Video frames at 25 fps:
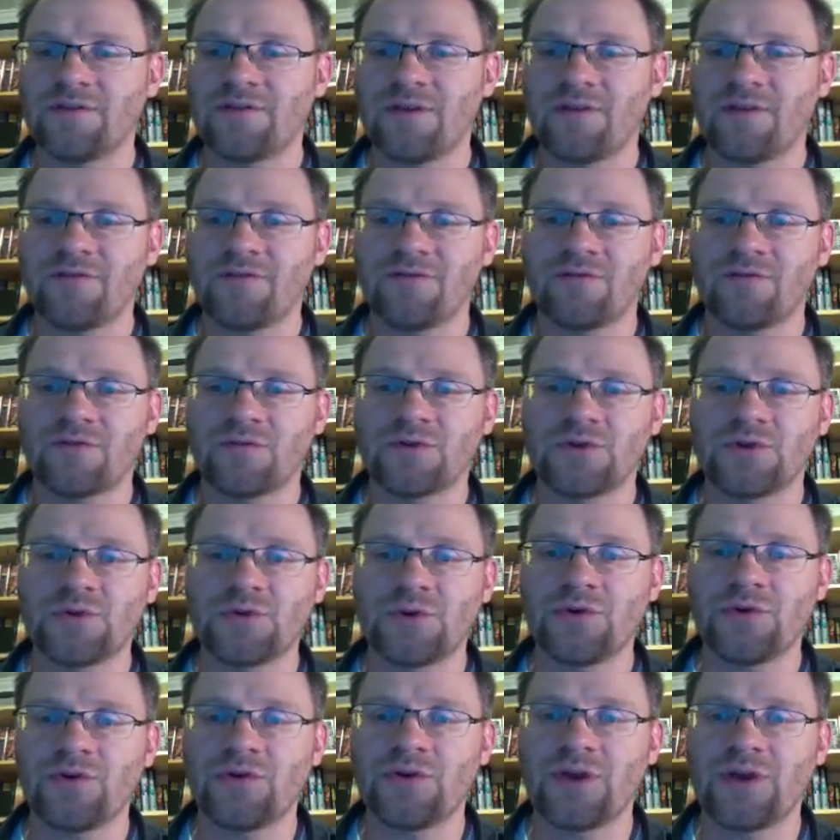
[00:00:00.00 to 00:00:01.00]
So
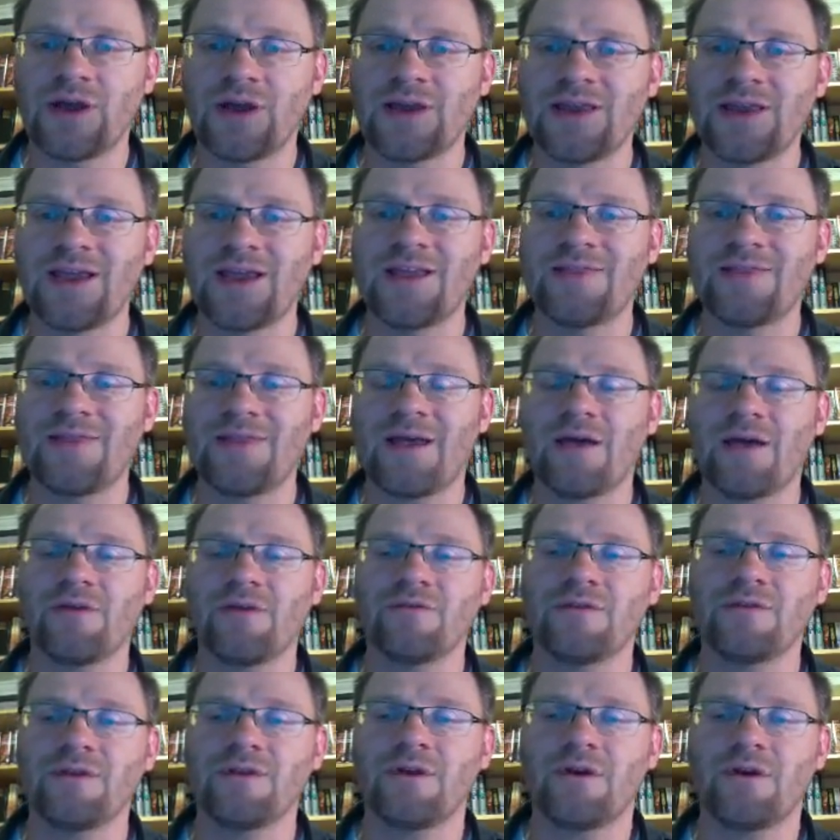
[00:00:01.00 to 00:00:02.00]

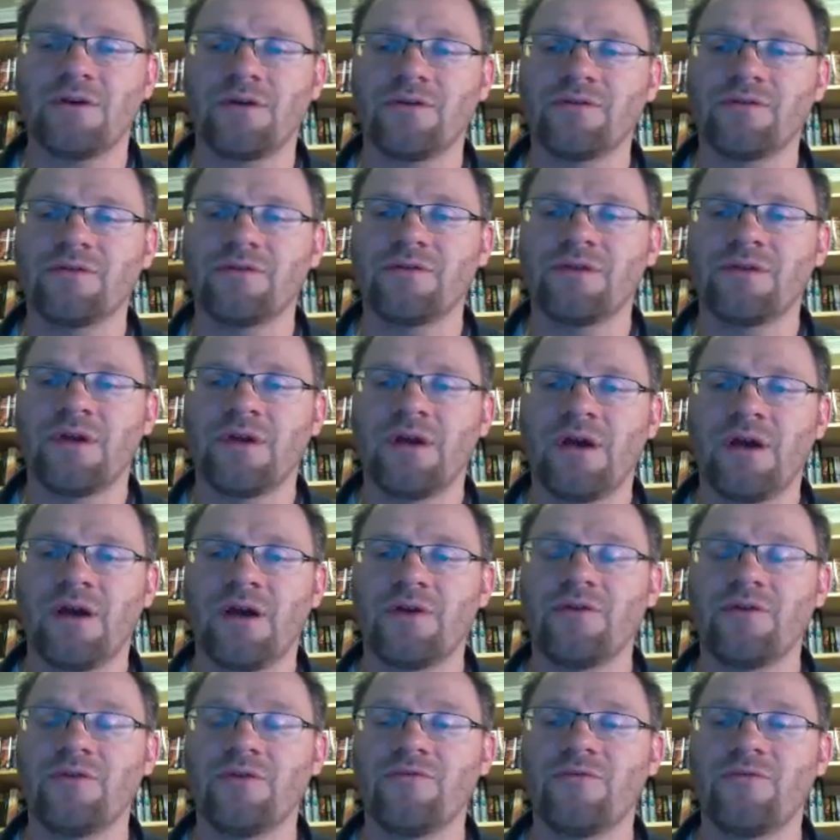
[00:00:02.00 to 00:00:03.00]

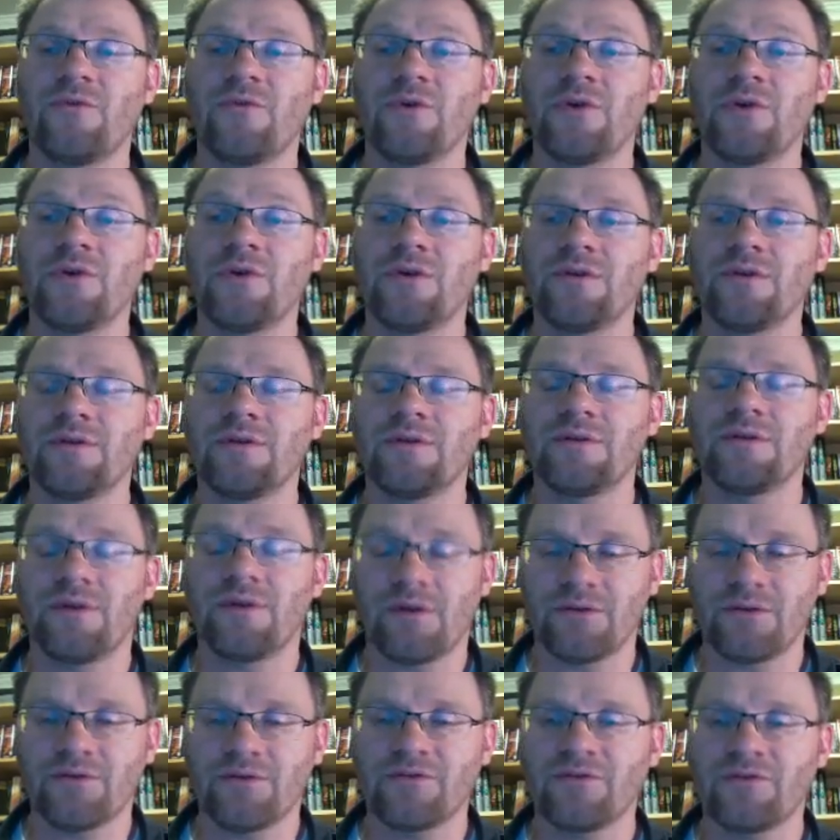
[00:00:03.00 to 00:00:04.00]

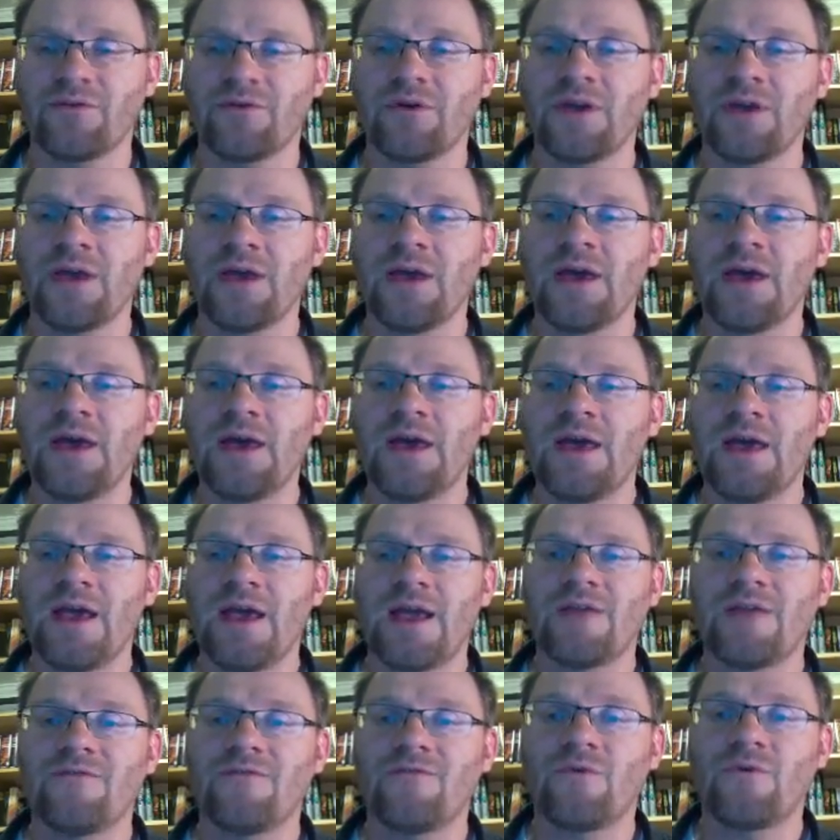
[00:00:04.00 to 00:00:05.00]

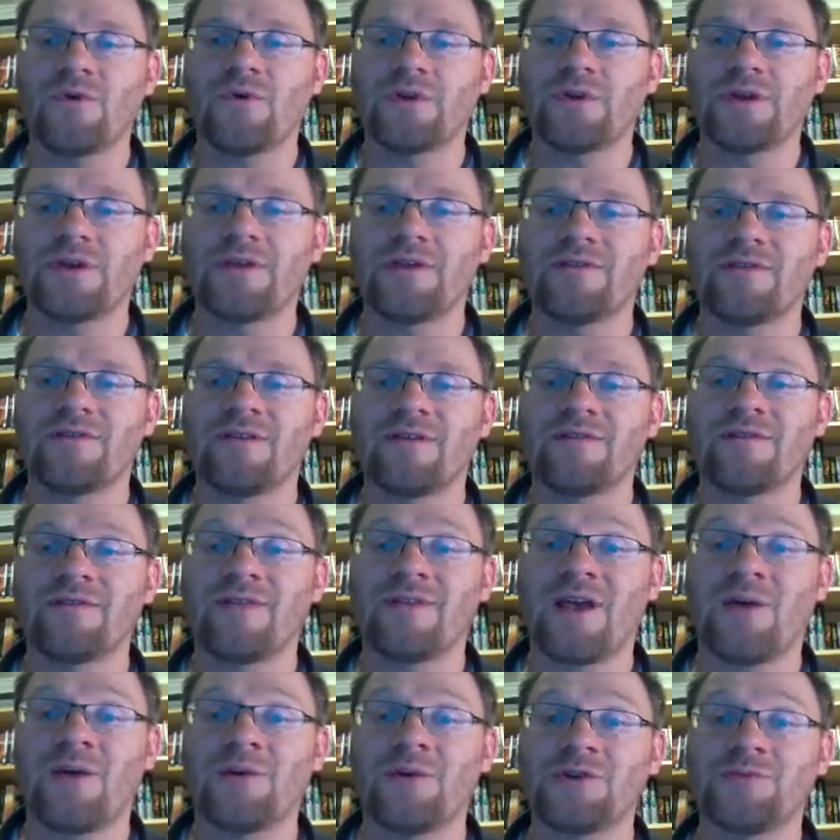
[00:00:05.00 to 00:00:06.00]
$298,140.14 is
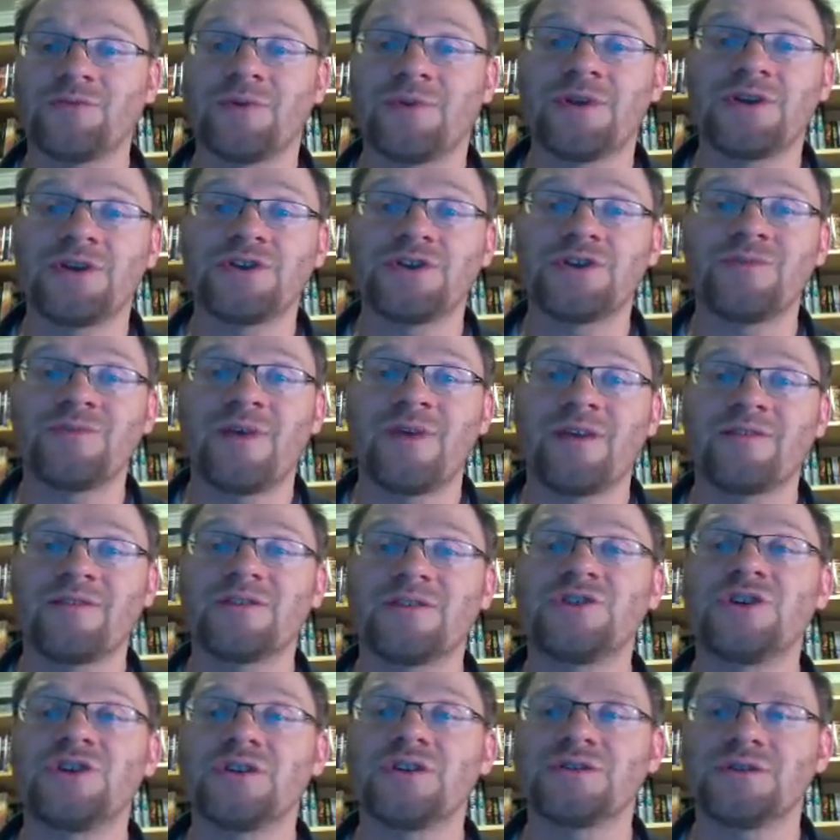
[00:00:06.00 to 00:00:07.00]
how much money she makes
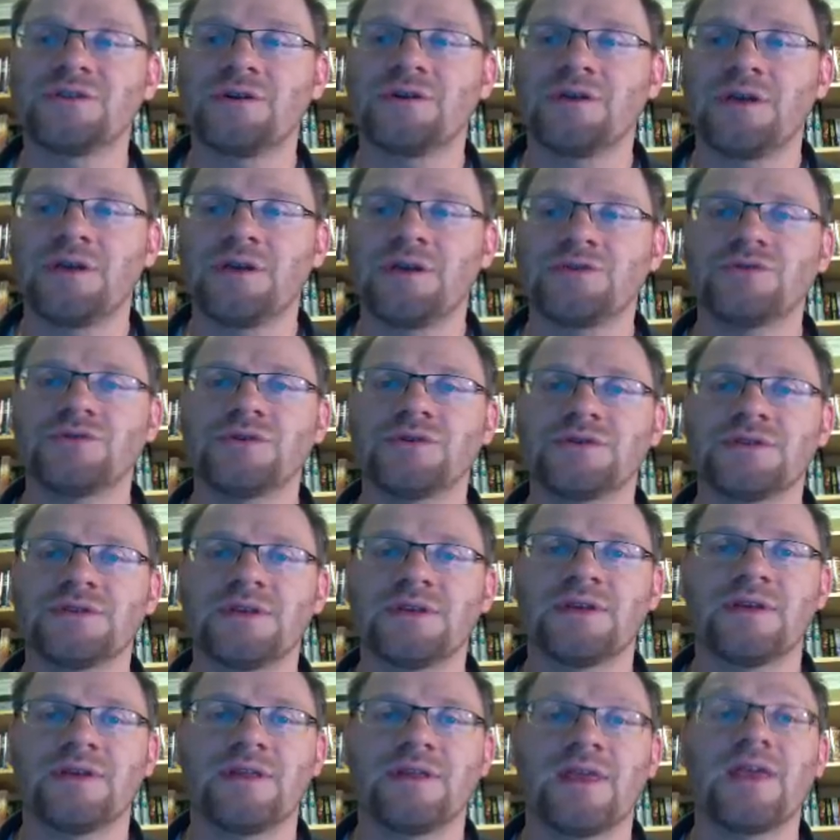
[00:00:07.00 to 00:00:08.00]
just on interest,
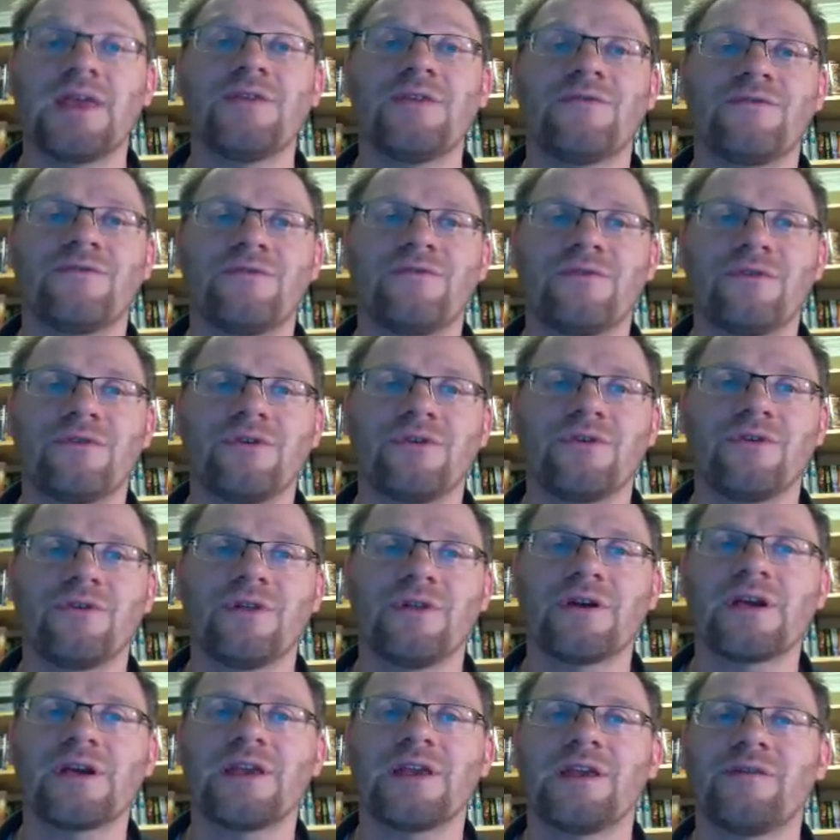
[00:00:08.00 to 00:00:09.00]
if you're
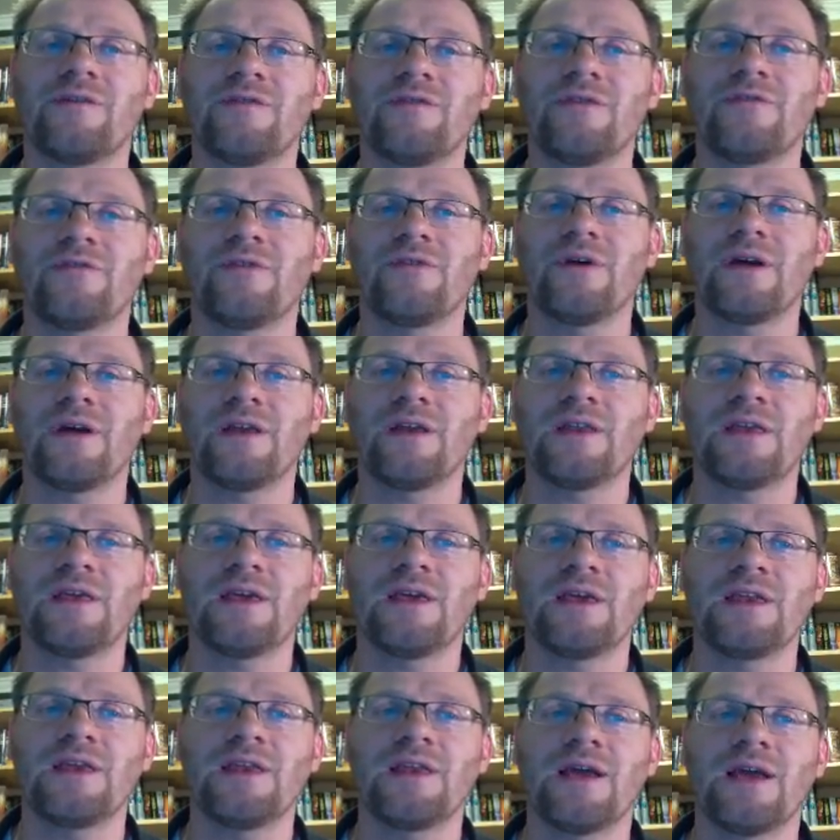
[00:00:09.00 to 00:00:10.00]
lucky enough to find
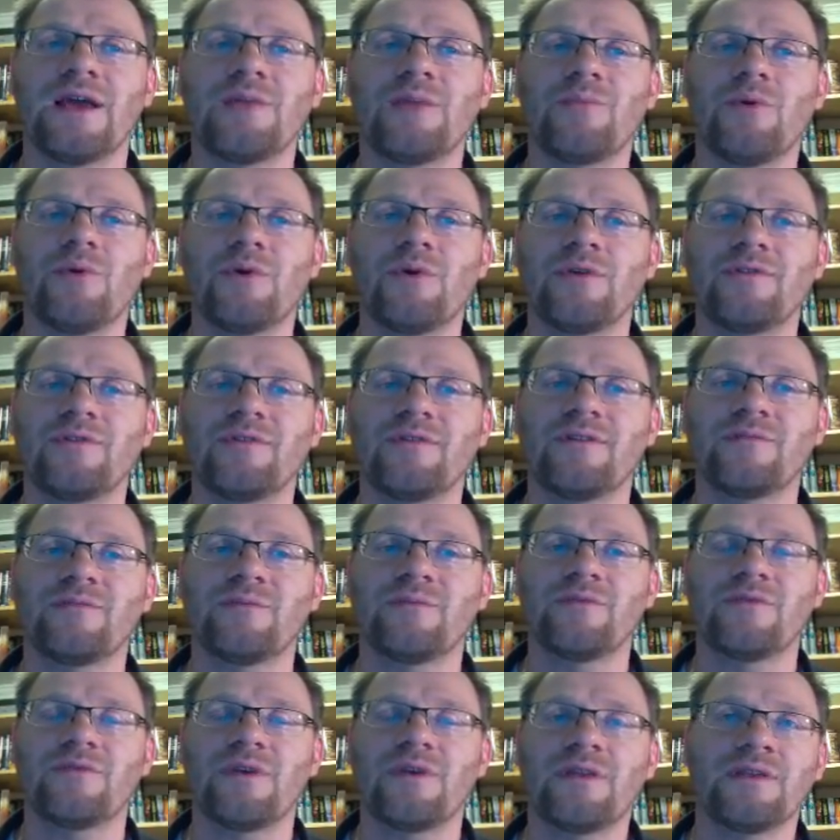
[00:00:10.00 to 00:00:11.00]
a
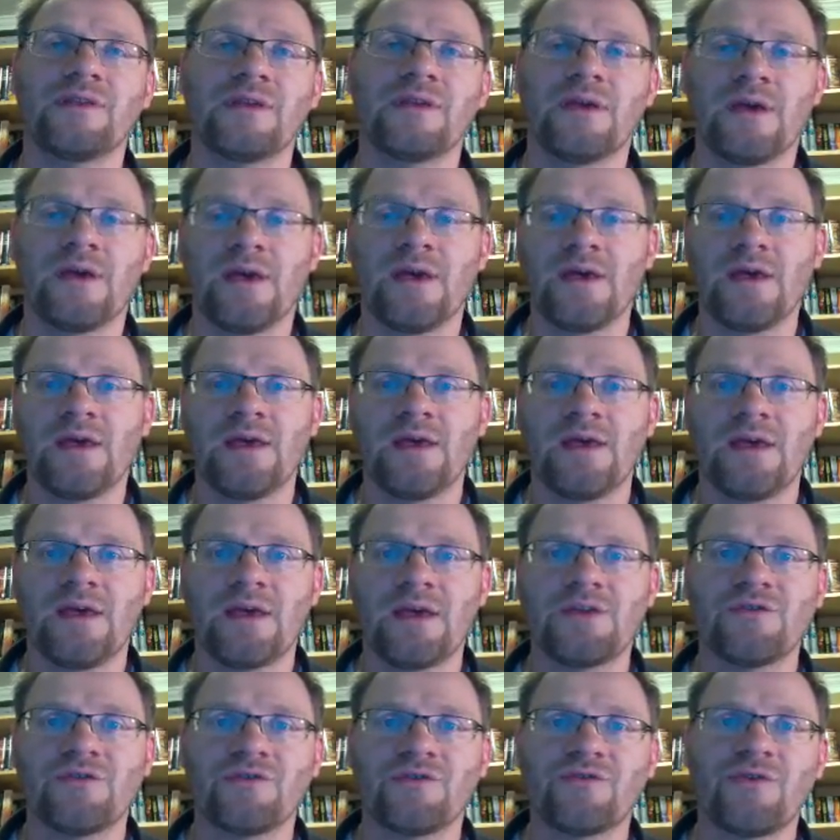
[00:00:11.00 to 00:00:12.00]
9.6%
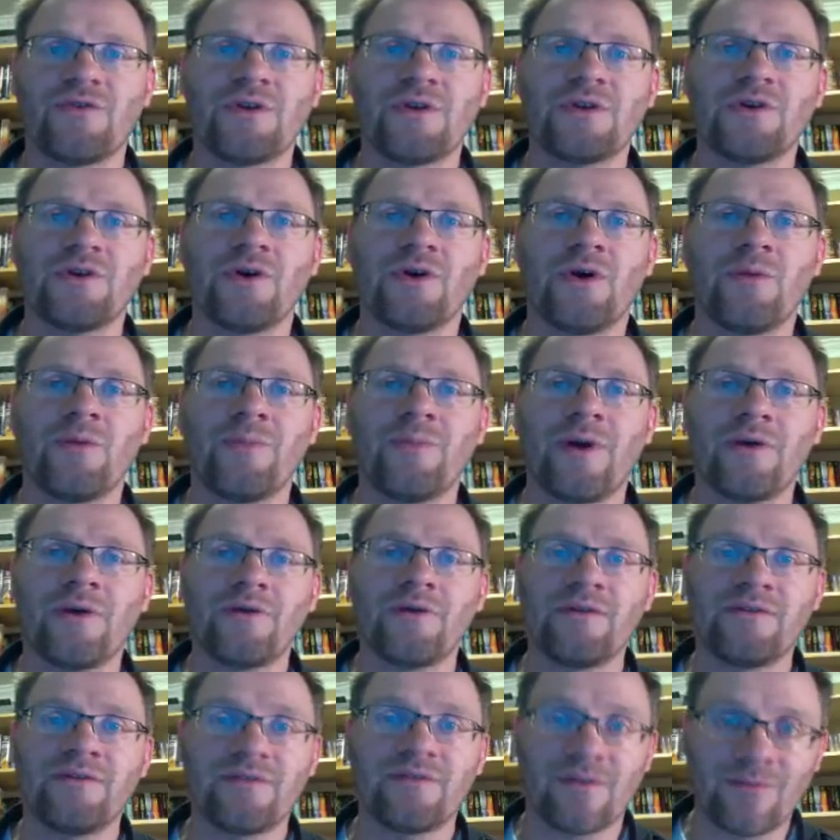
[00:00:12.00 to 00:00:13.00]
interest rate
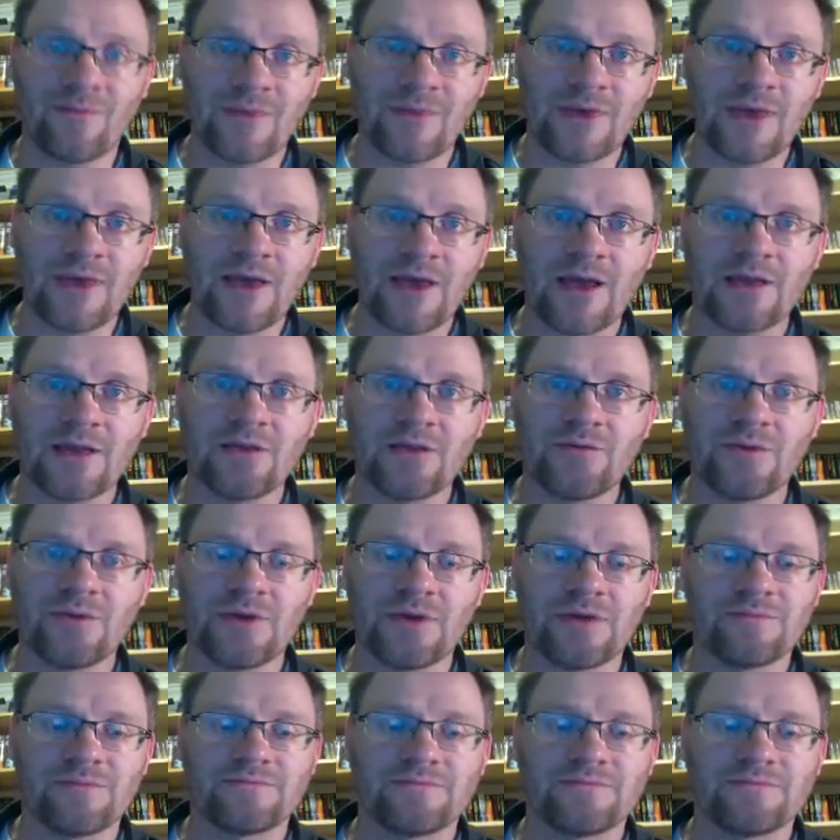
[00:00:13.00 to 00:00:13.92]
compounded semi-annually.